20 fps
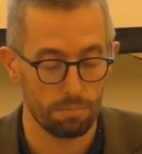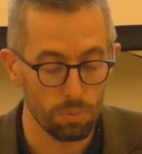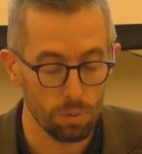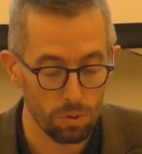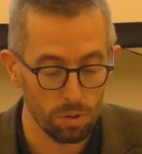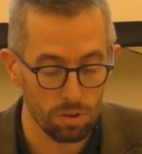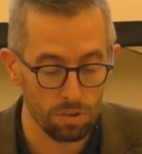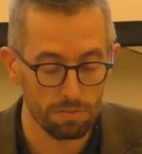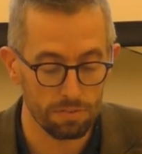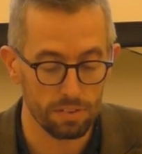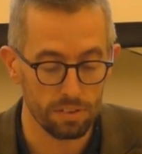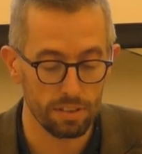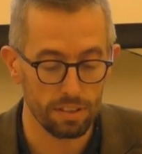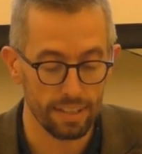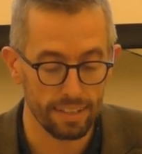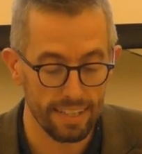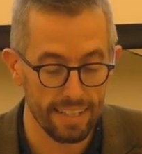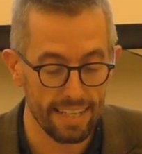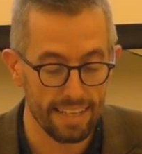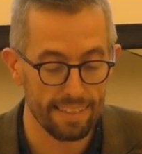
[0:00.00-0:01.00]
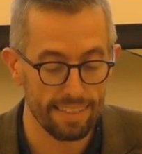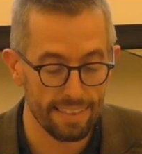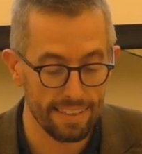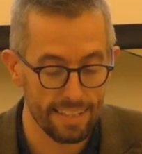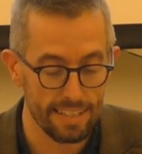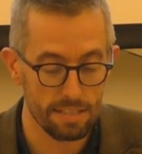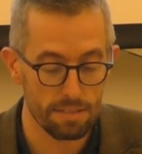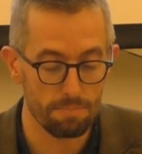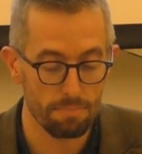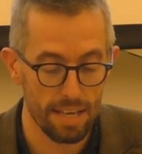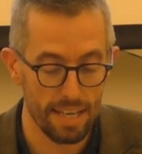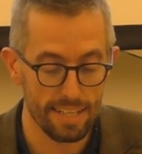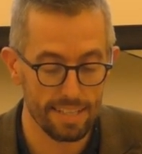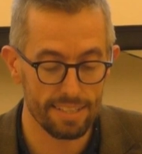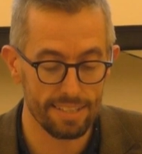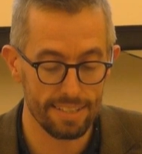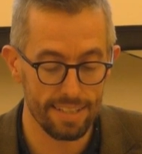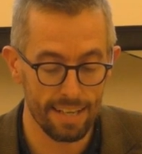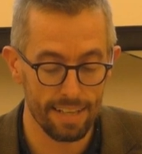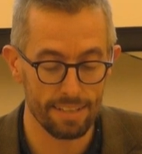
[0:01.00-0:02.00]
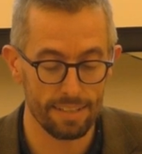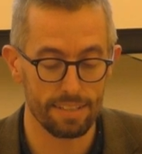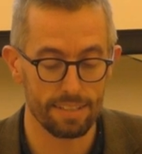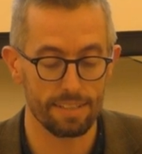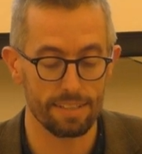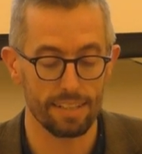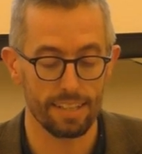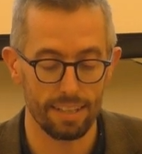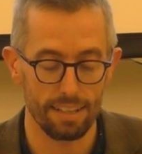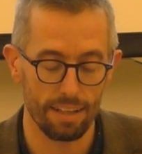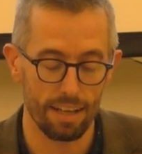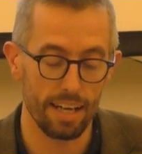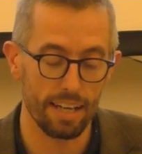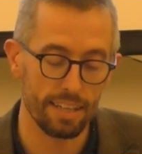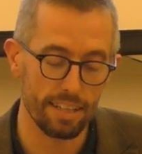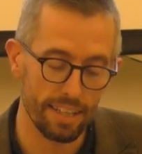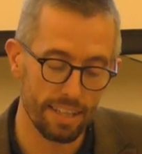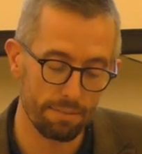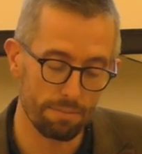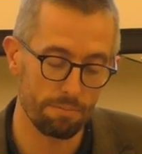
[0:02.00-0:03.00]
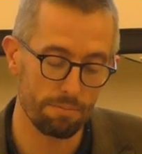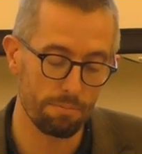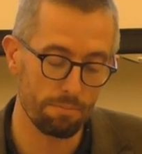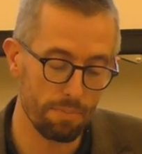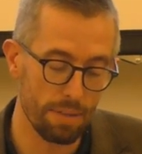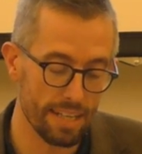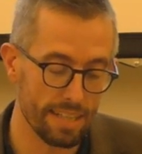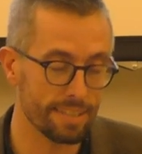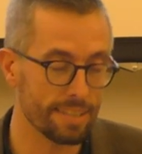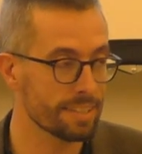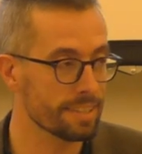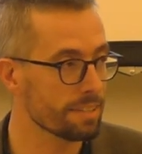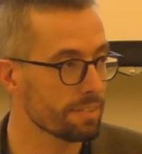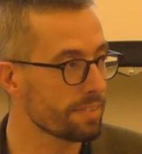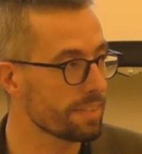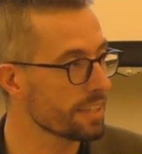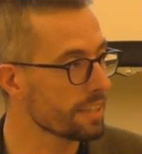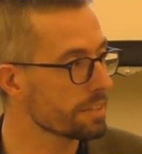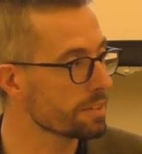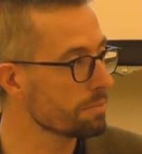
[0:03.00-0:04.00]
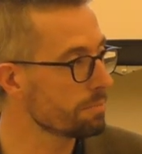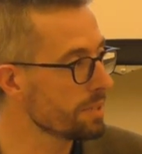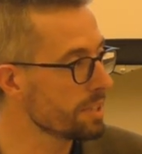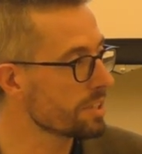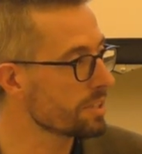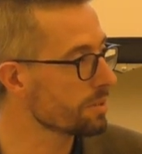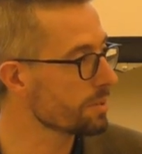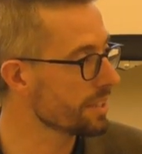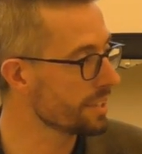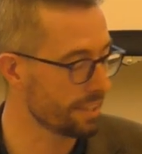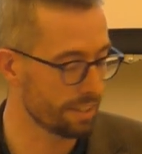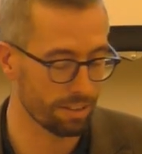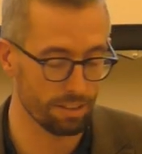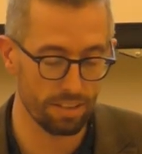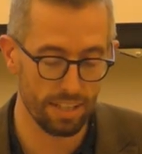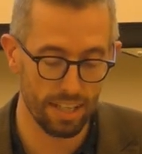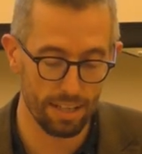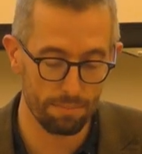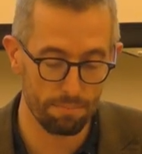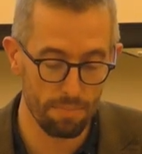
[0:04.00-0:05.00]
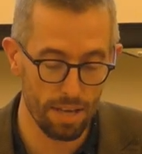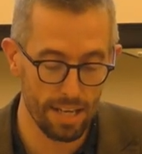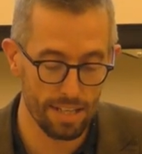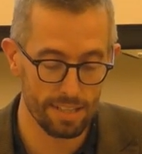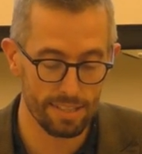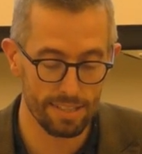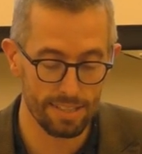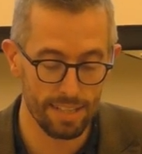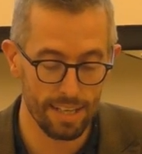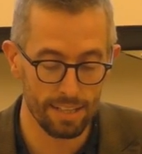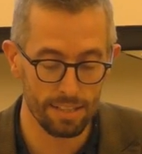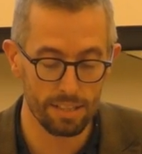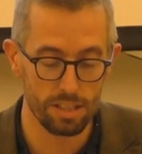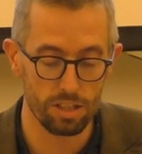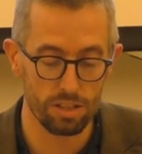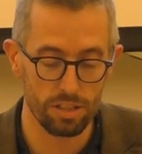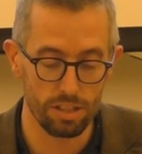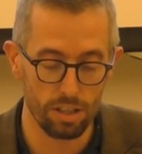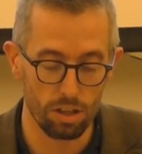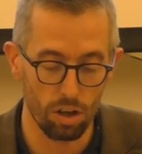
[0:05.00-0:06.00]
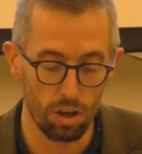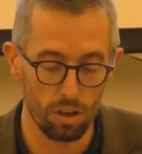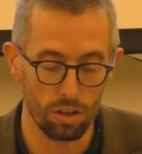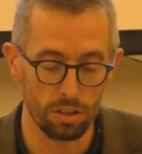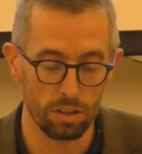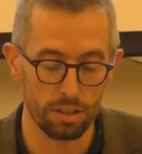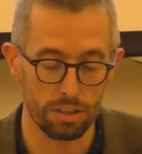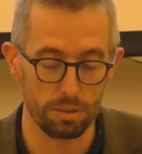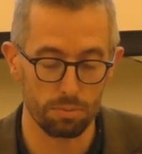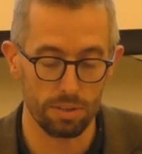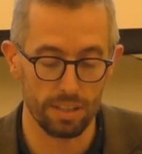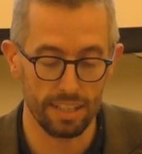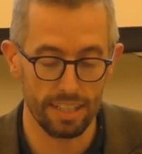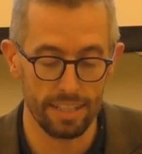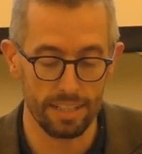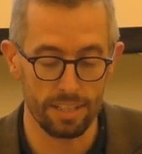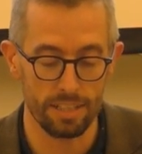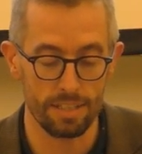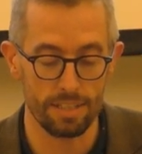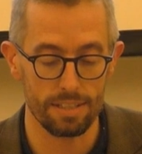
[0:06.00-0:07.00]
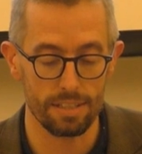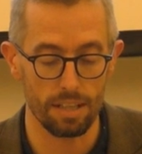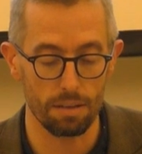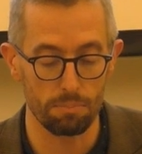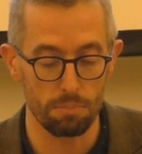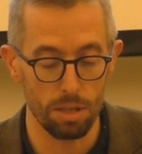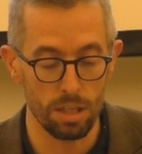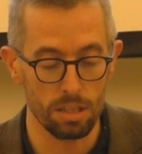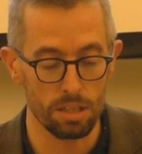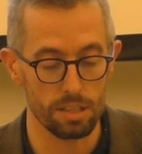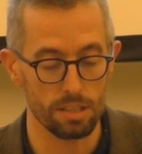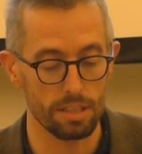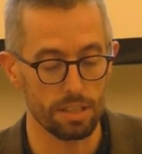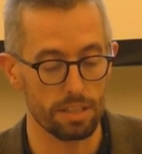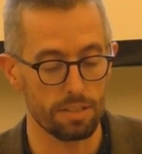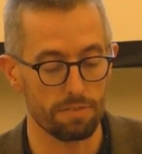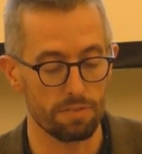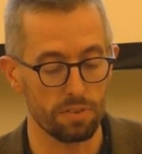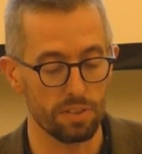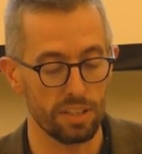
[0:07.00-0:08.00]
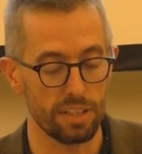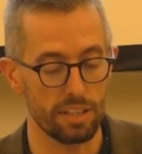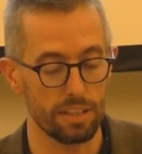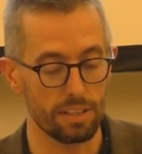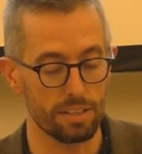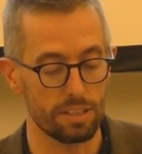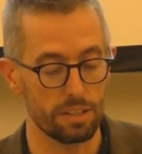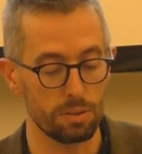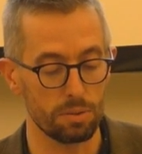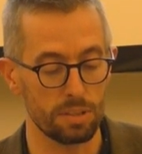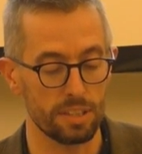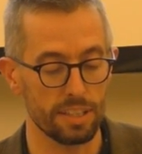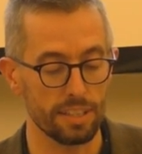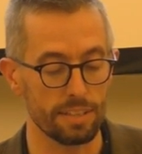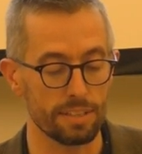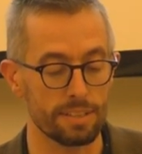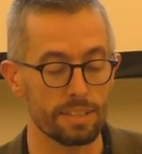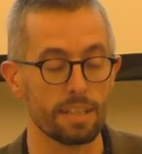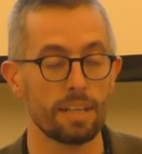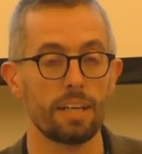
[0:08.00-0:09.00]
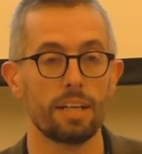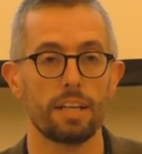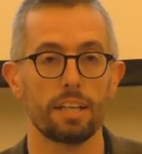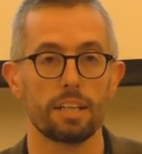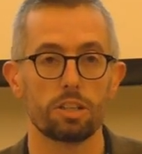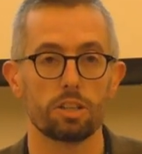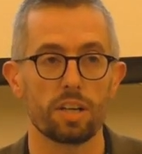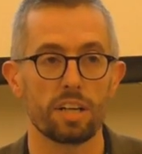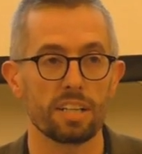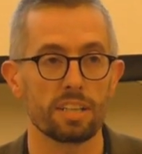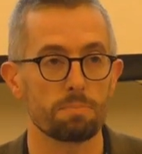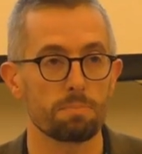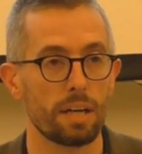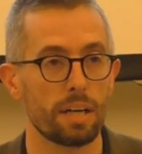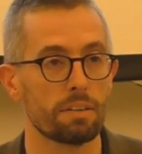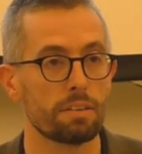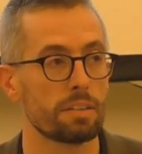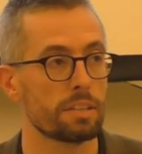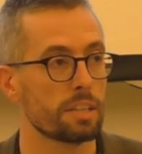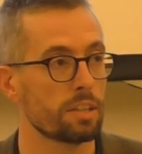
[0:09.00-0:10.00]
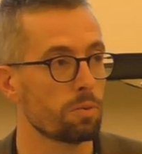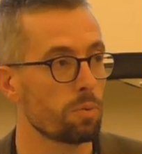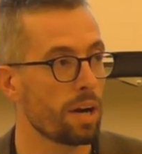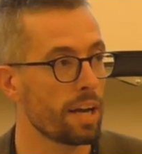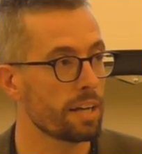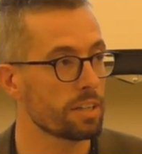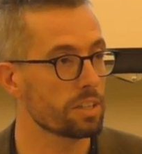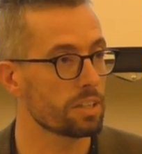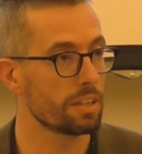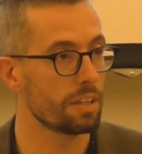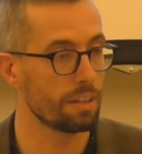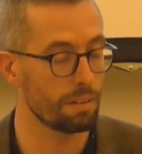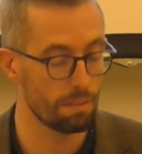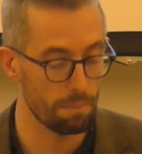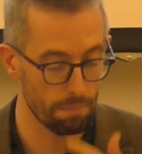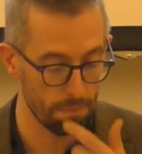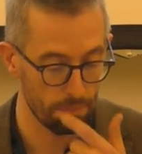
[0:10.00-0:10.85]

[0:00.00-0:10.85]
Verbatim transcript: Moreover, I think this makes sense. Uh, it makes sense of the other mystery here. It makes sense to call the relations among such free associates transparent and rational